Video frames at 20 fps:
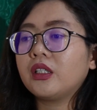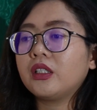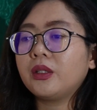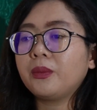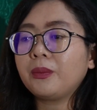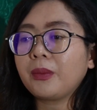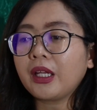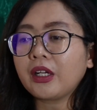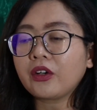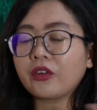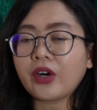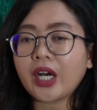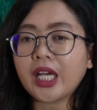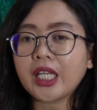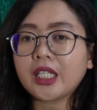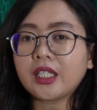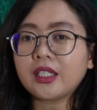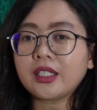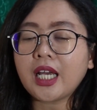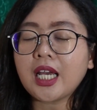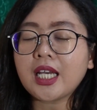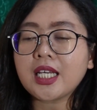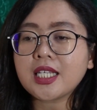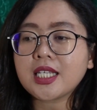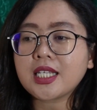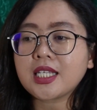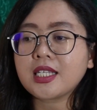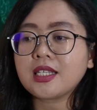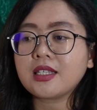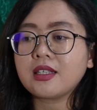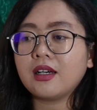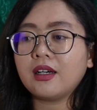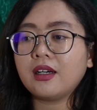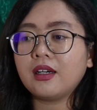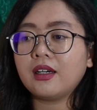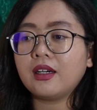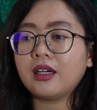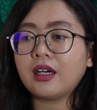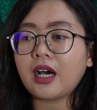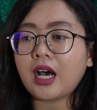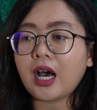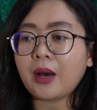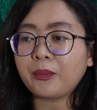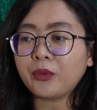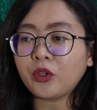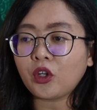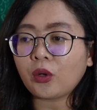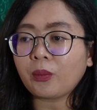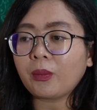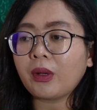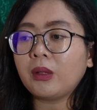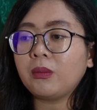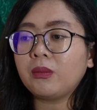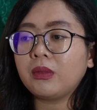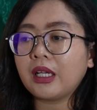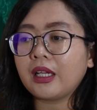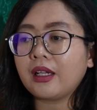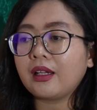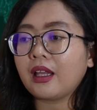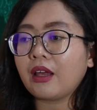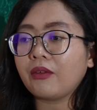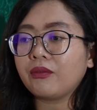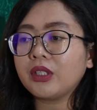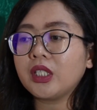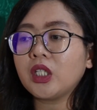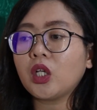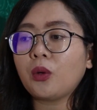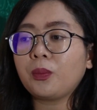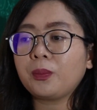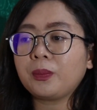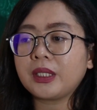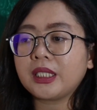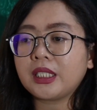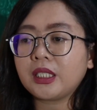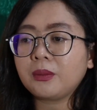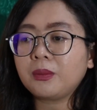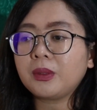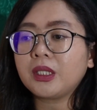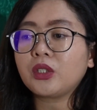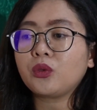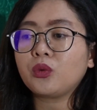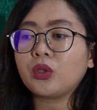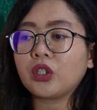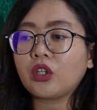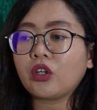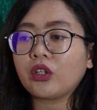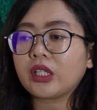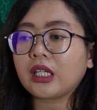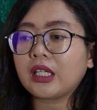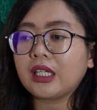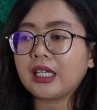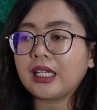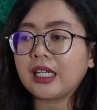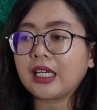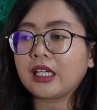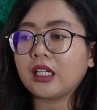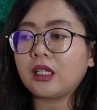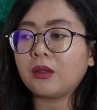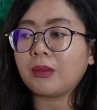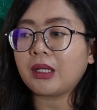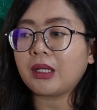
The main criteria is abnormal blood level of PCBs without clinical